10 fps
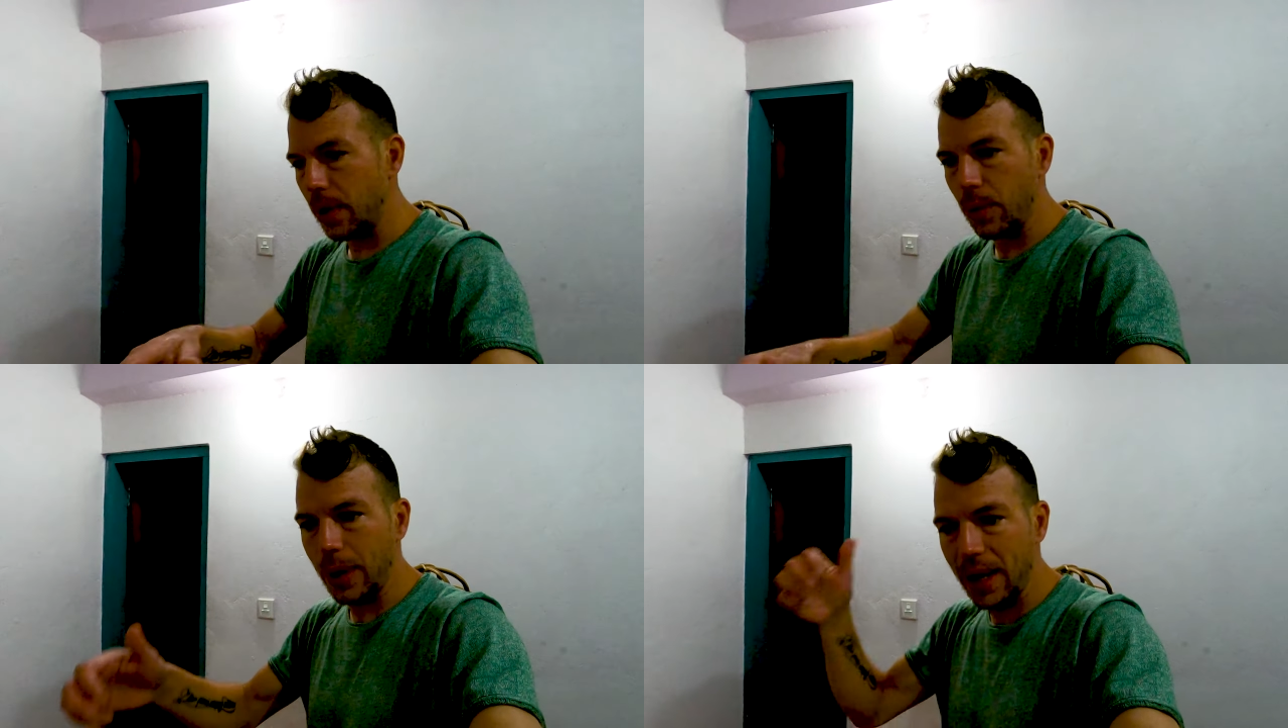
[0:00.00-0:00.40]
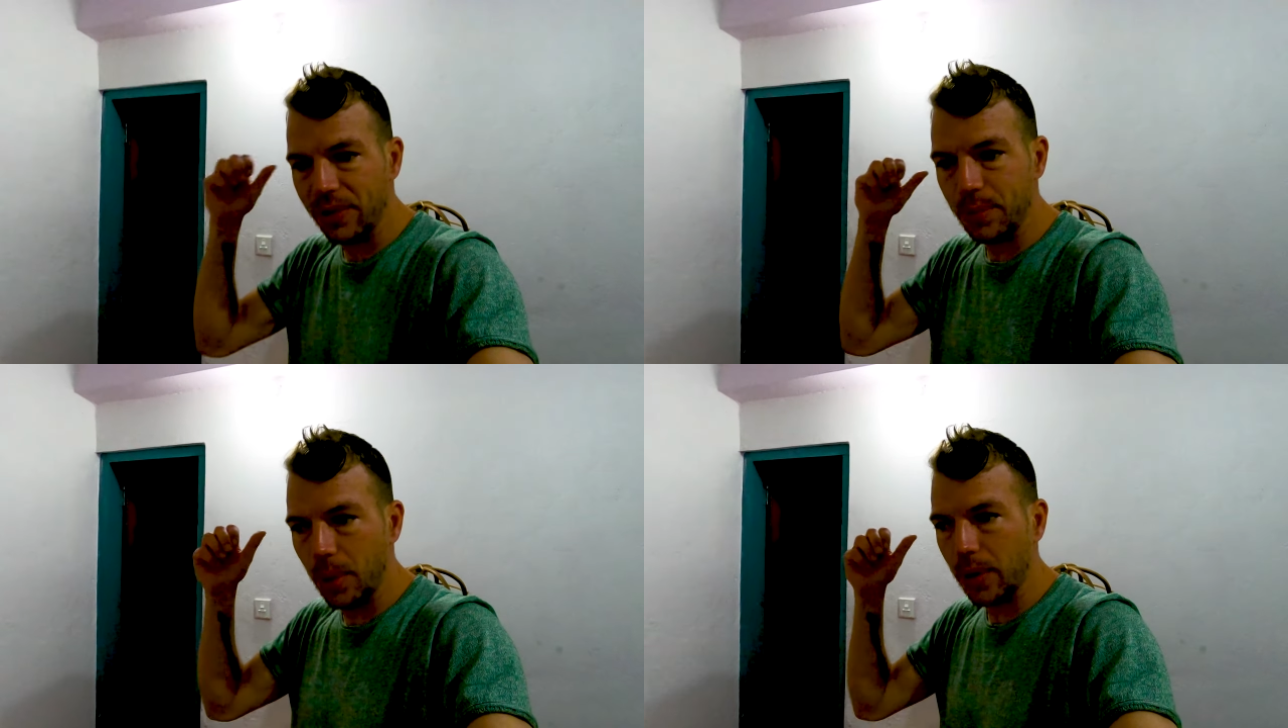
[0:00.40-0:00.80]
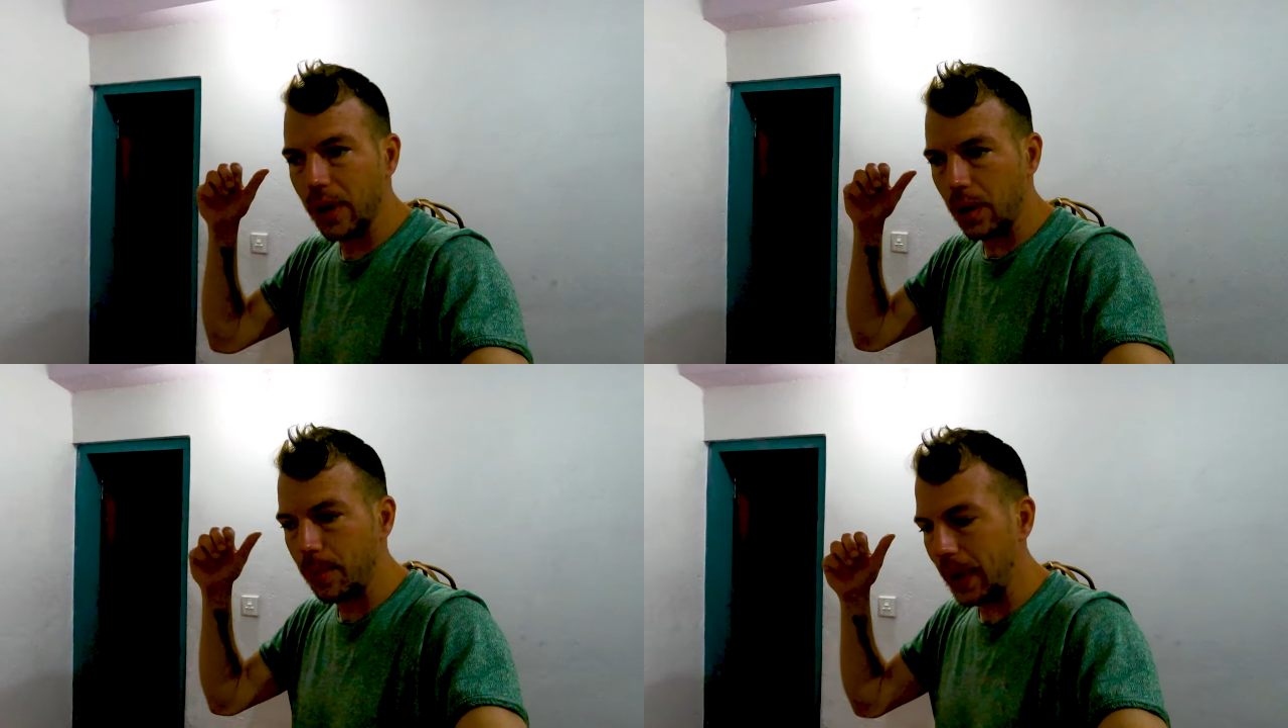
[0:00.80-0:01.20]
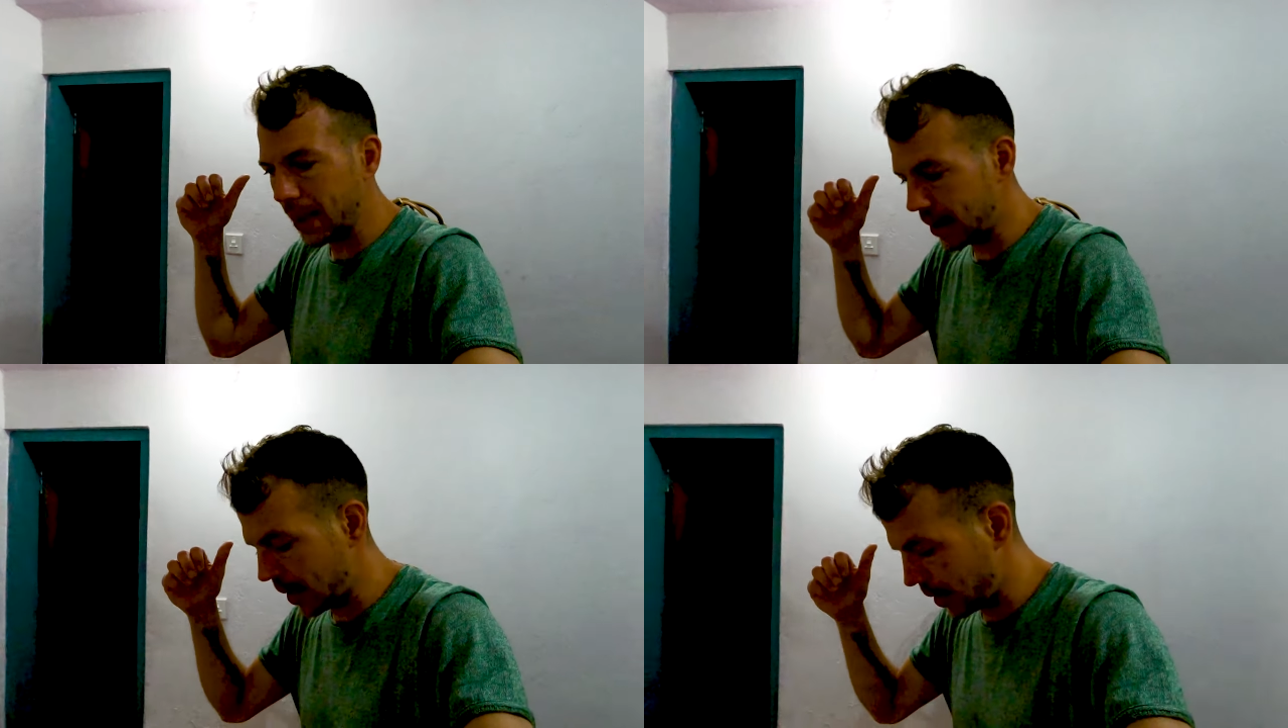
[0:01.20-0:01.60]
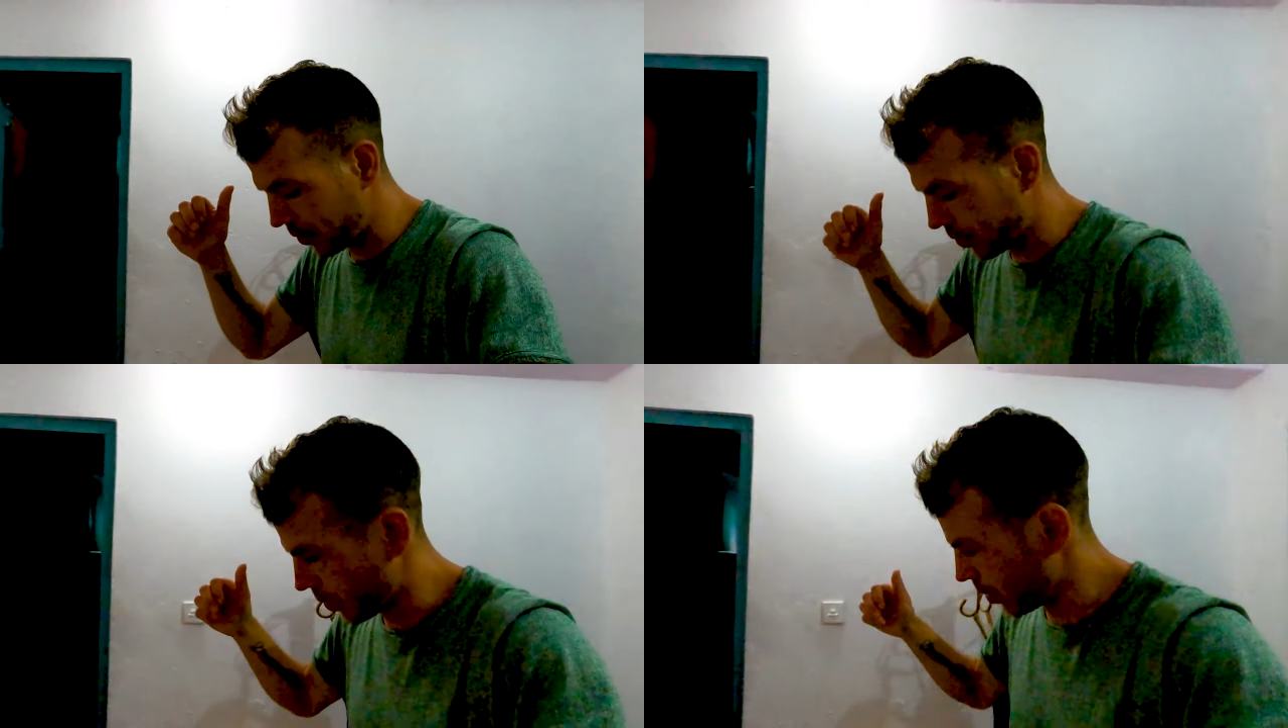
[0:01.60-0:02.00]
where we left both our bikes there, of